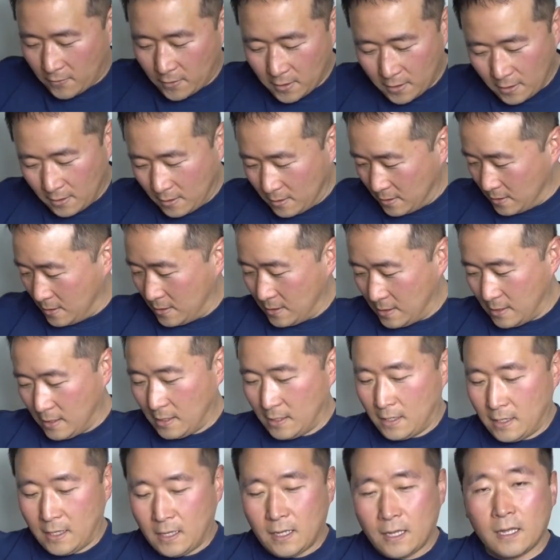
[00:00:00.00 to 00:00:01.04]
the
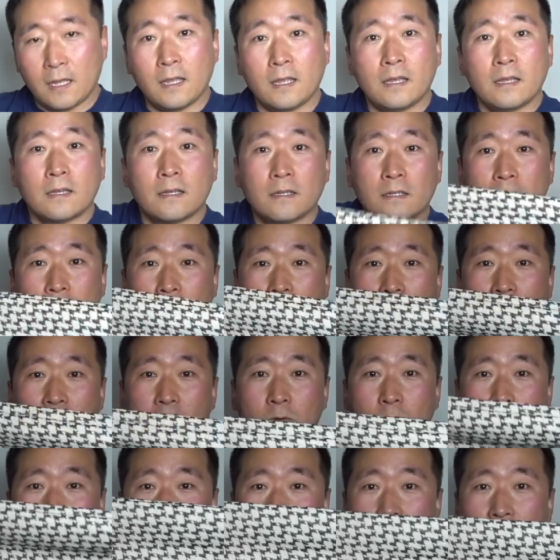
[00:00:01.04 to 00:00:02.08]
lighter
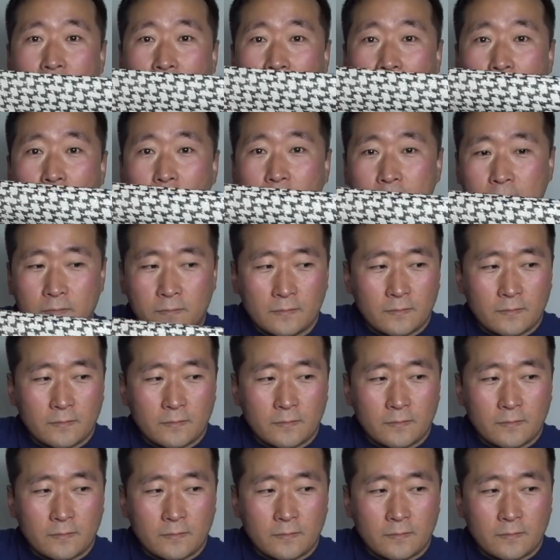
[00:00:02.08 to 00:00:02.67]
weave out,